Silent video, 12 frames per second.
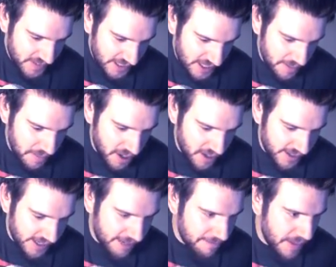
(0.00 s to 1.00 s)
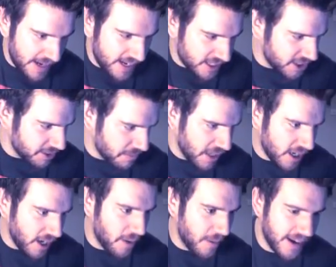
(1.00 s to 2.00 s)
Come on, give me some
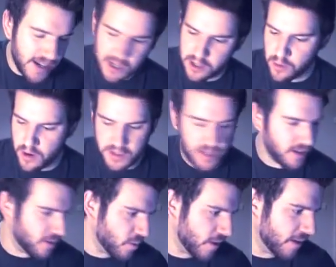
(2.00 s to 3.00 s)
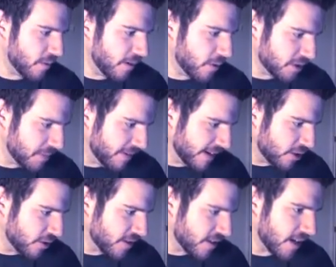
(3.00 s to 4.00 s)
Glowing Grotto. Where, where, what's my
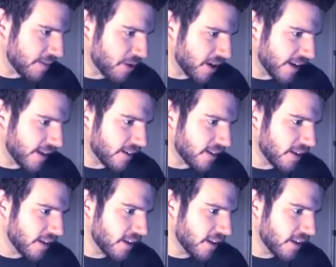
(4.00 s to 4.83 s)
record time right now?